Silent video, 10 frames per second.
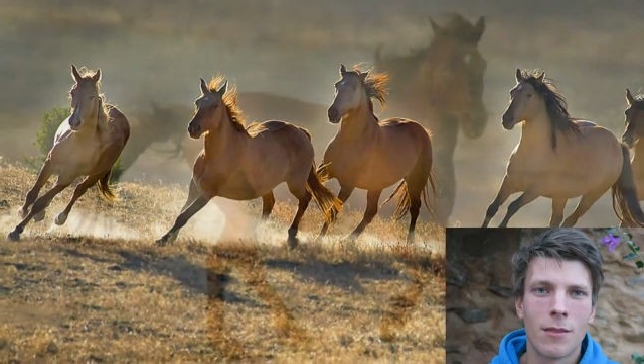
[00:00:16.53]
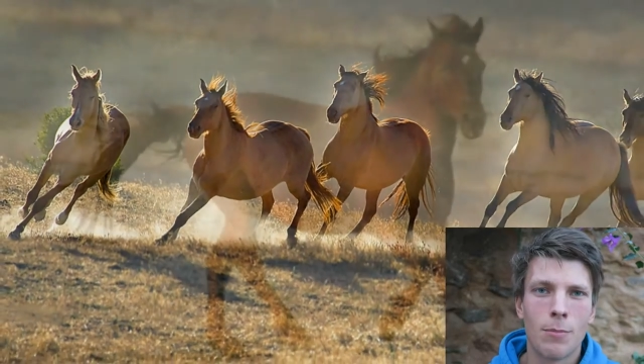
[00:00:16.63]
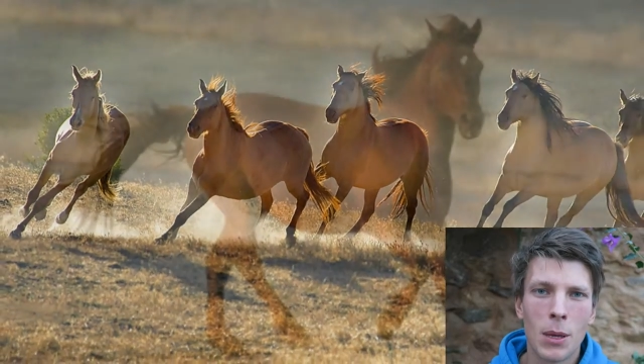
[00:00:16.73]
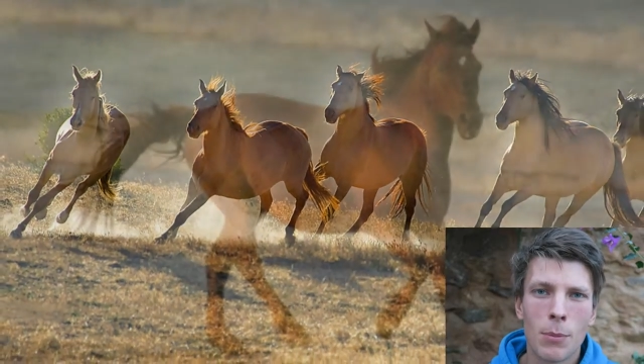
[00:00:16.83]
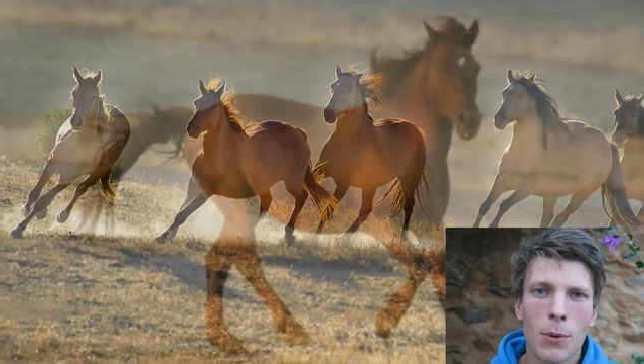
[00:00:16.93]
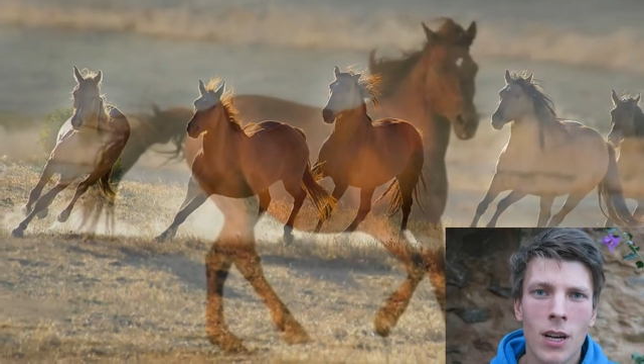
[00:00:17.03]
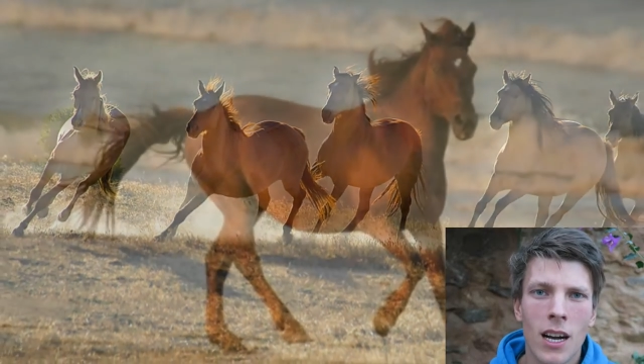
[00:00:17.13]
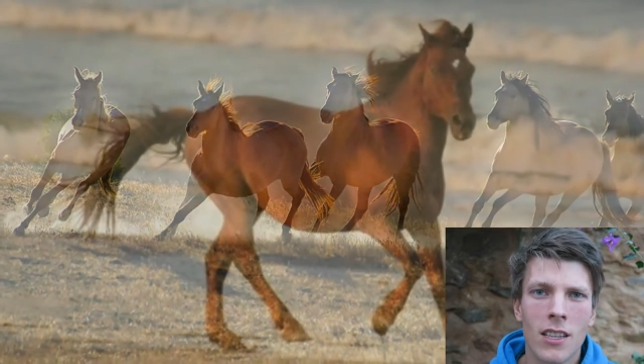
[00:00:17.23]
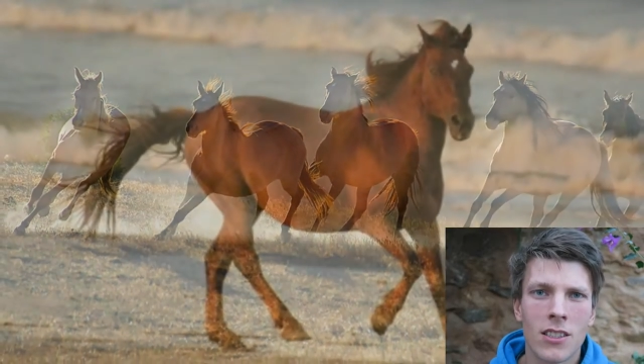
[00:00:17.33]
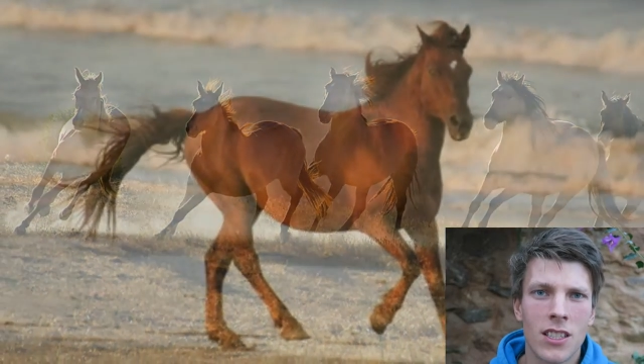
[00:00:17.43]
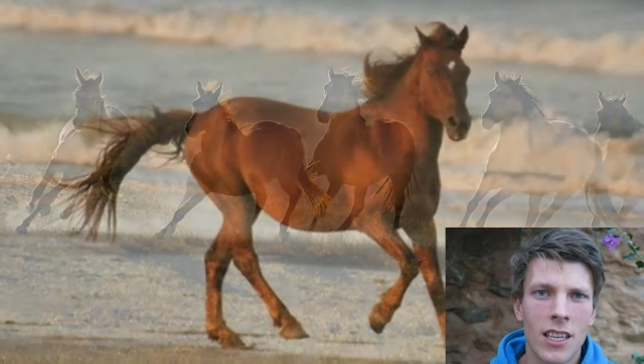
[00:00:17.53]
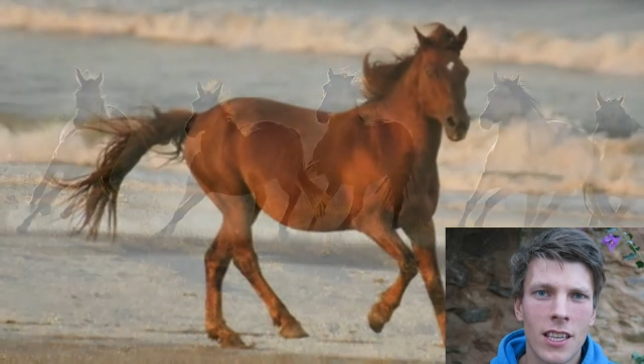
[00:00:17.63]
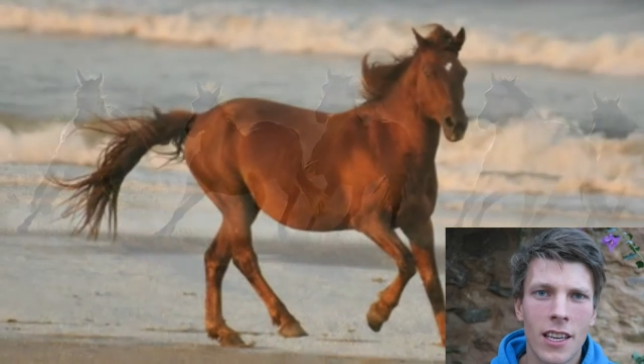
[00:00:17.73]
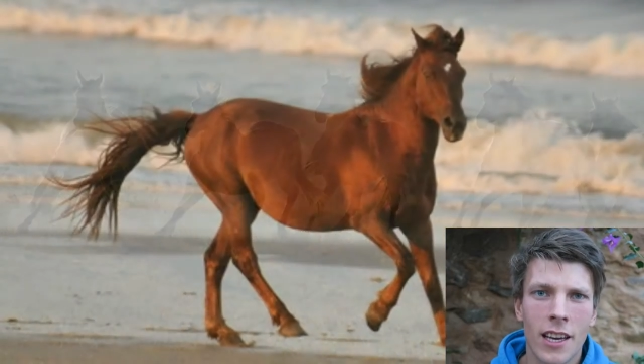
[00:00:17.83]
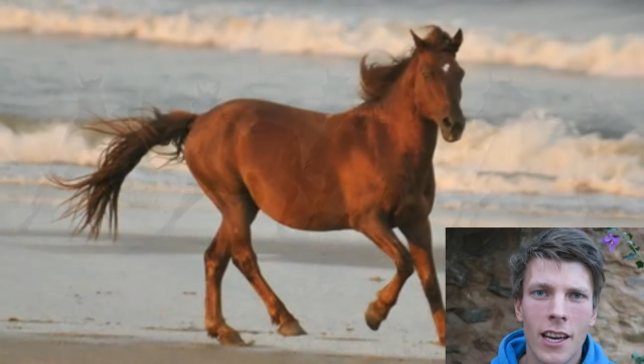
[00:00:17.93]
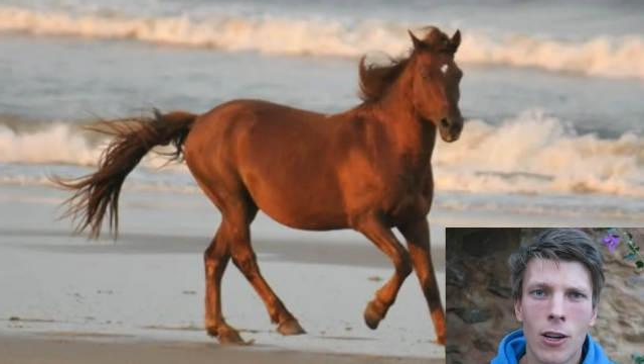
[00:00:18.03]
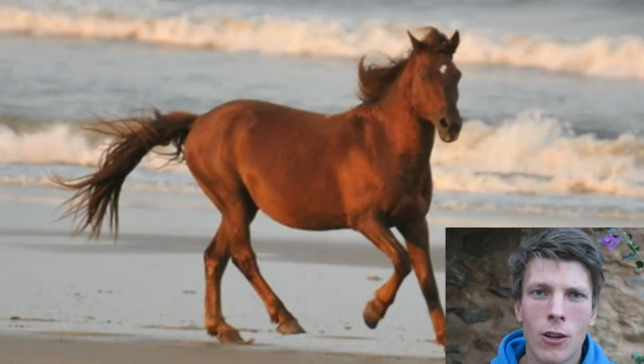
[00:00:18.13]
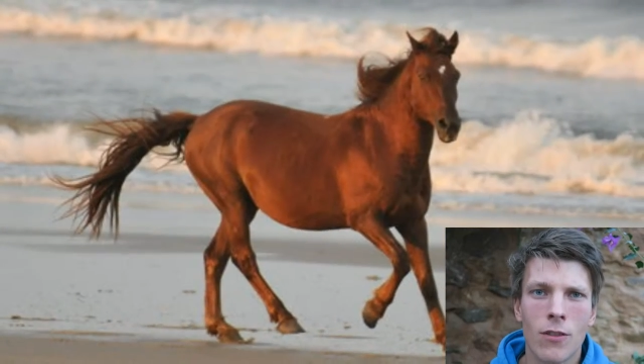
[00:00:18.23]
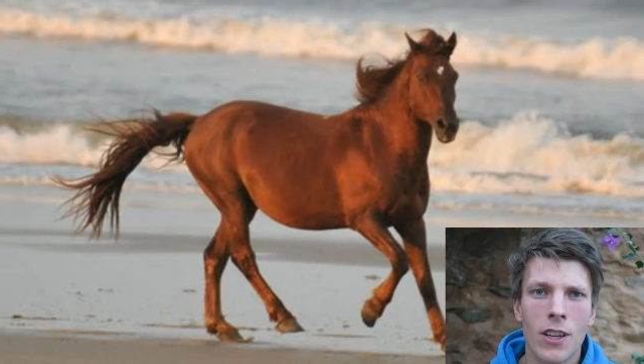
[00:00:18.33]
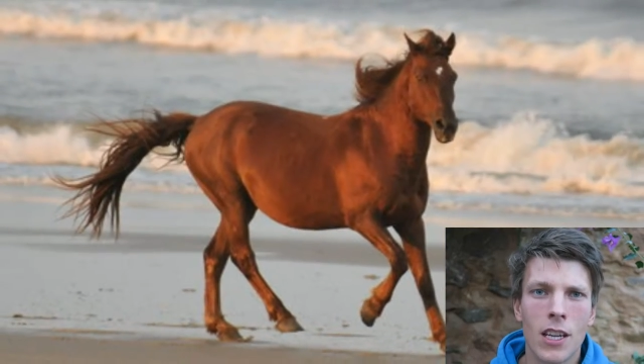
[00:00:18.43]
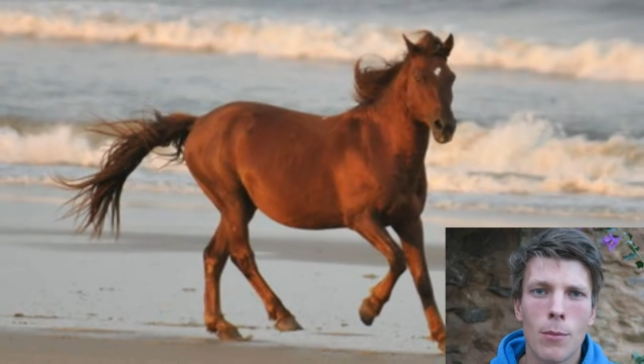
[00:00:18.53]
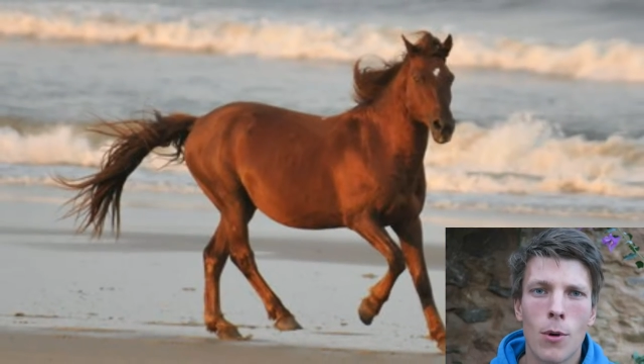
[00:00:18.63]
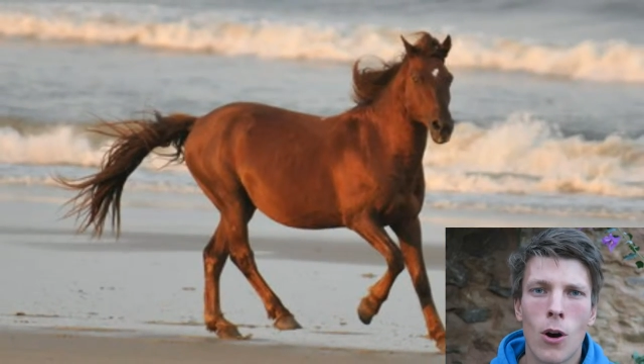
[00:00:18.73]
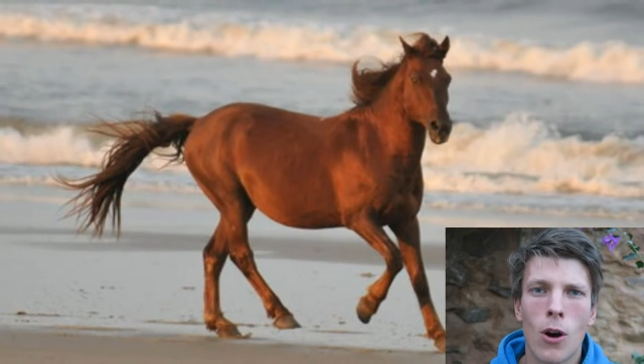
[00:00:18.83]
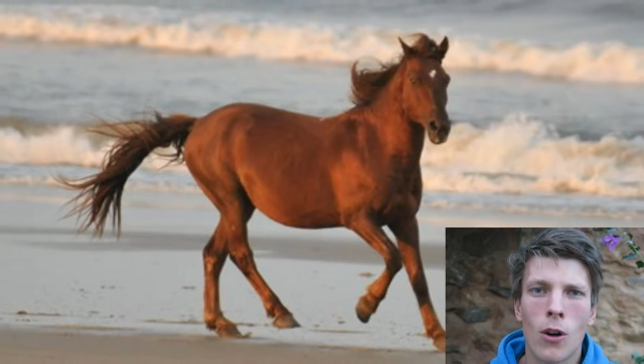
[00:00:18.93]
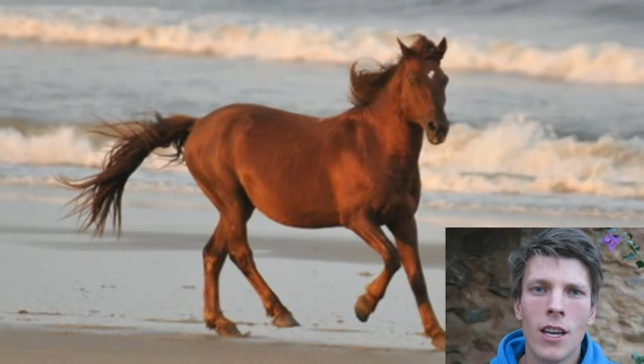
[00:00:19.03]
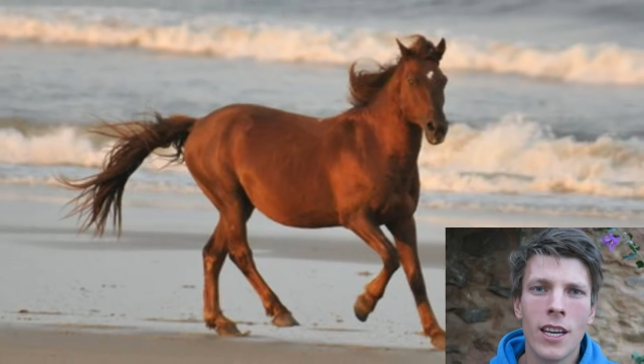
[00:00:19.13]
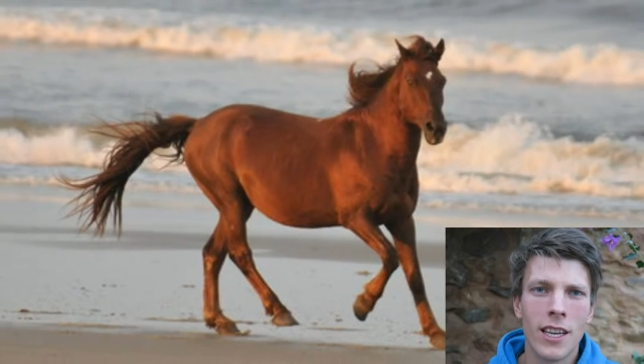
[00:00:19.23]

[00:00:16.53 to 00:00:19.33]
people can't take care of anymore.